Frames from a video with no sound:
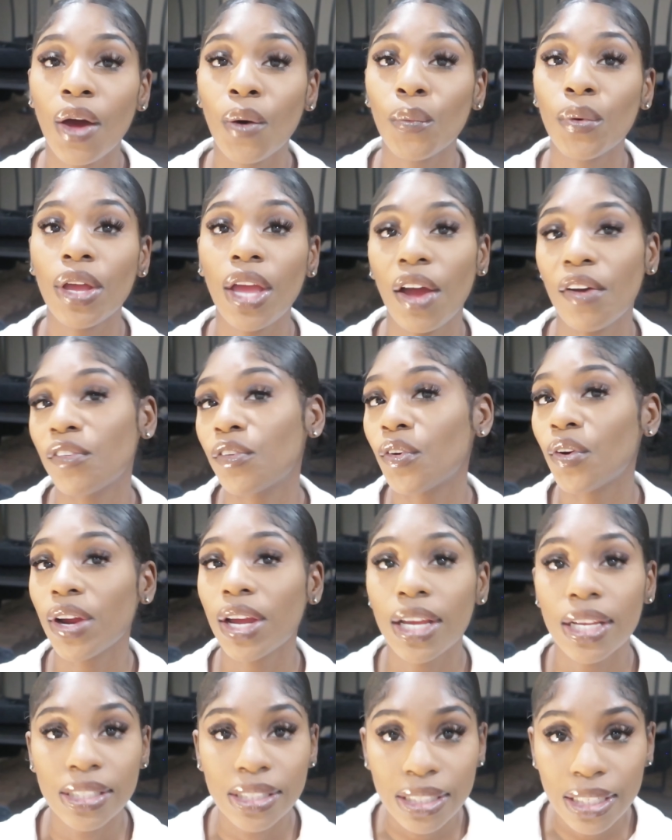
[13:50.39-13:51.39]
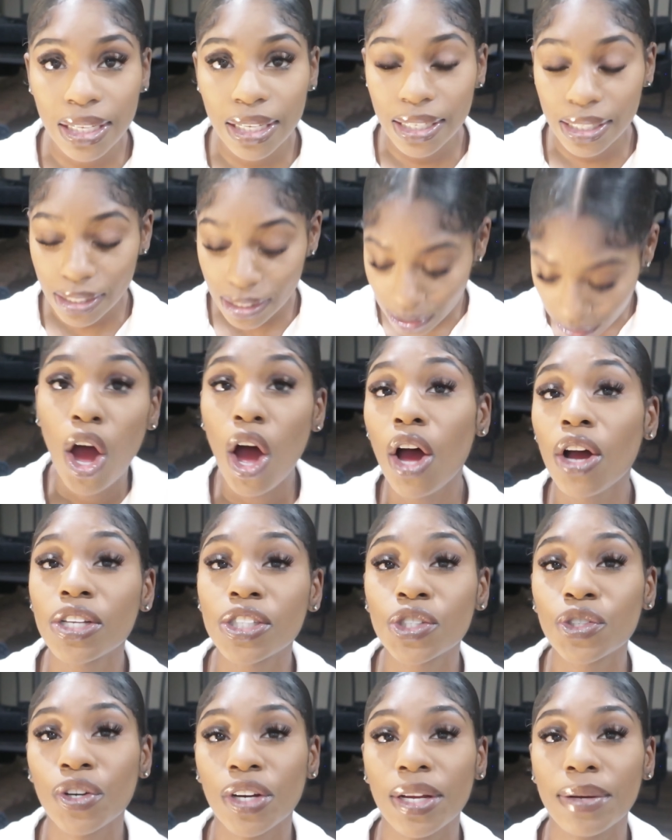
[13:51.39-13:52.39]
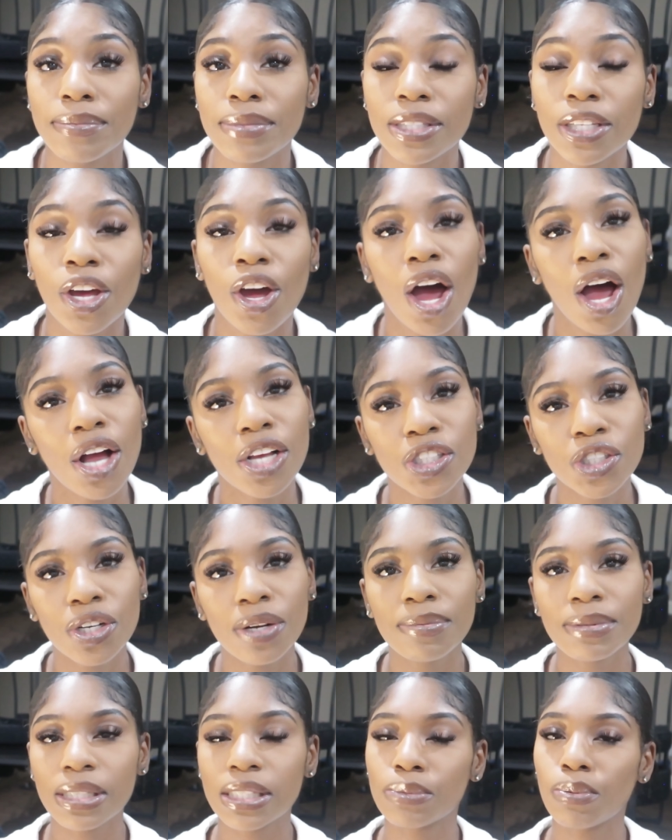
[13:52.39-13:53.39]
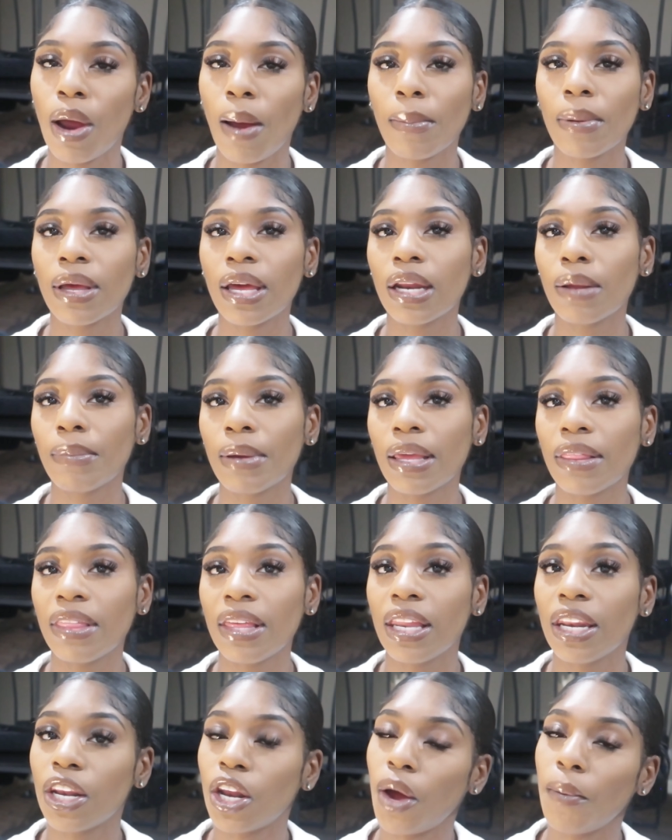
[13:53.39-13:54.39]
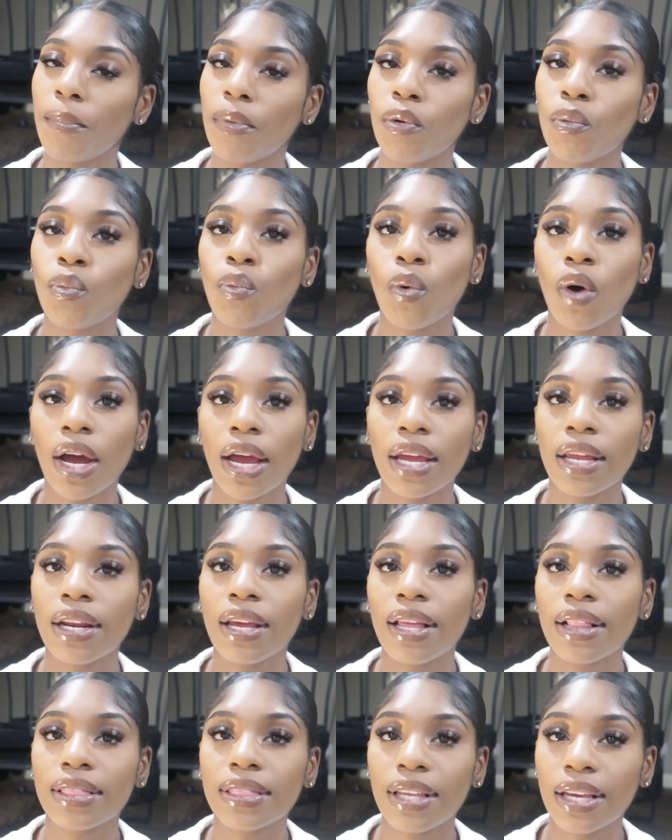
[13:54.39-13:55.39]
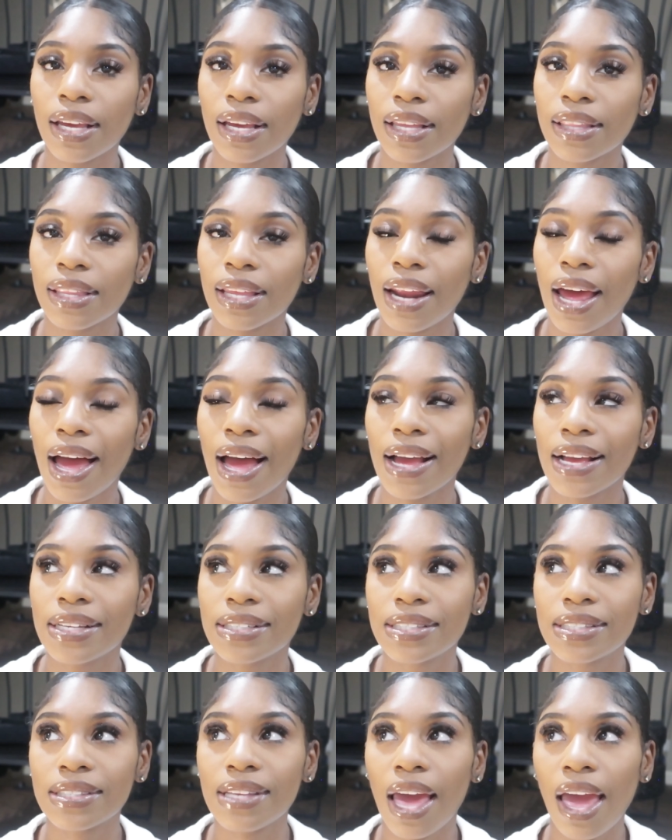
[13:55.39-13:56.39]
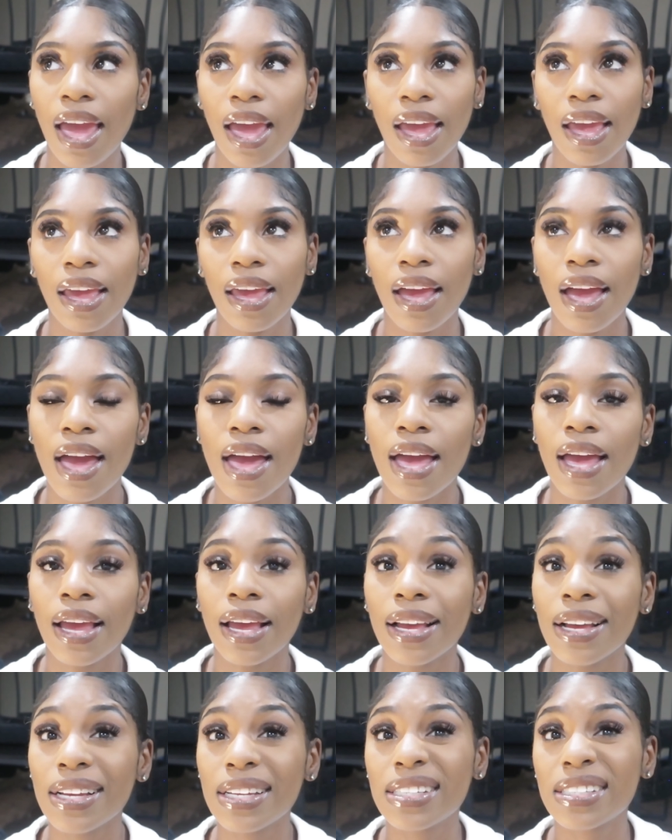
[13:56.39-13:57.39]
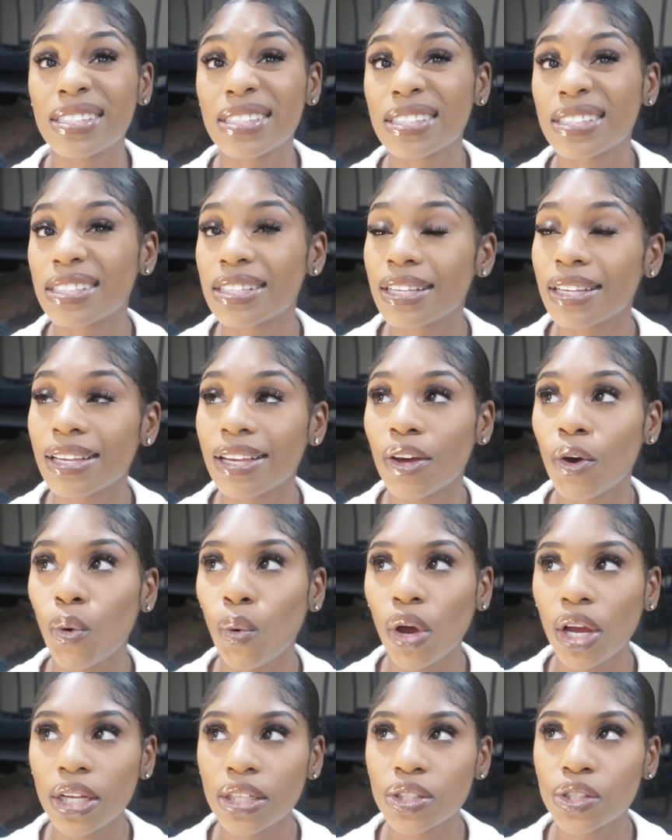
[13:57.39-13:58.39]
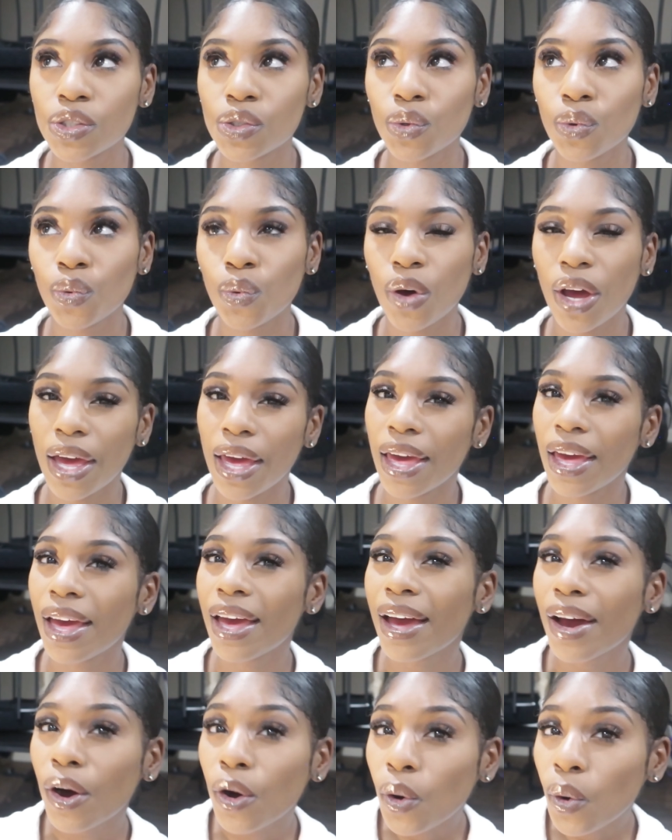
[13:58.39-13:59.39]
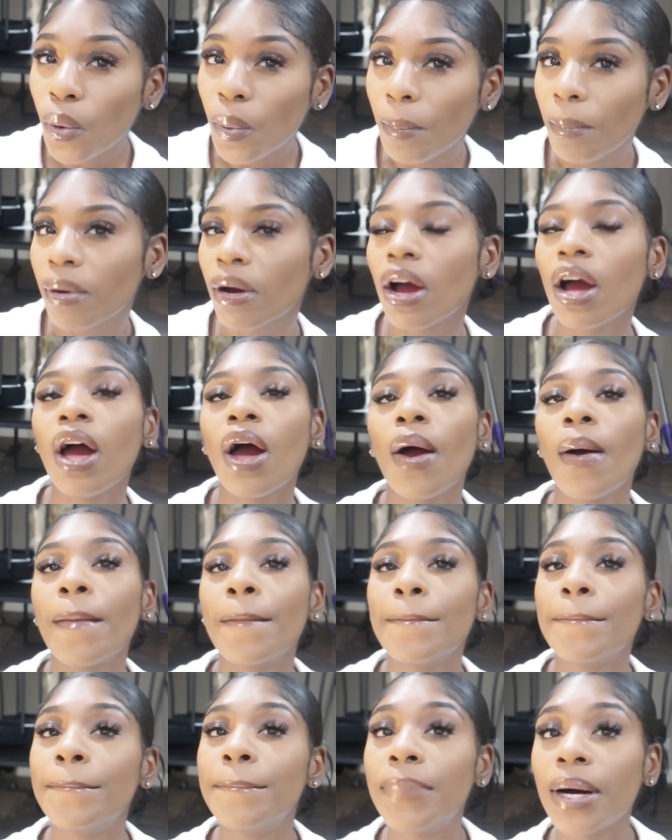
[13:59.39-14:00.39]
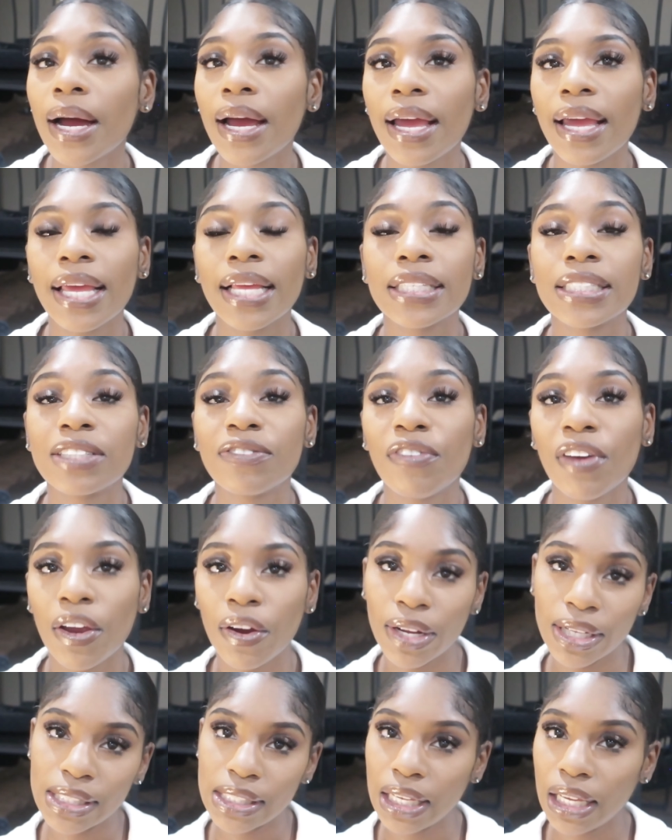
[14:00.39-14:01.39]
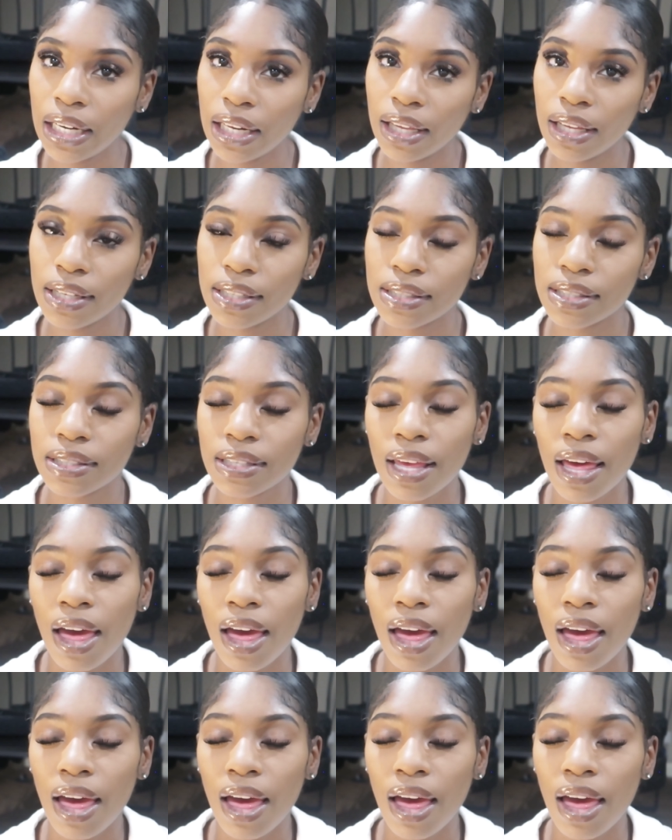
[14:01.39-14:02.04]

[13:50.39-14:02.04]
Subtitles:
We have Craigslist. Call scripts. Call scripts is probably going to be the number one thing that I say is going to help, but it's very tedious.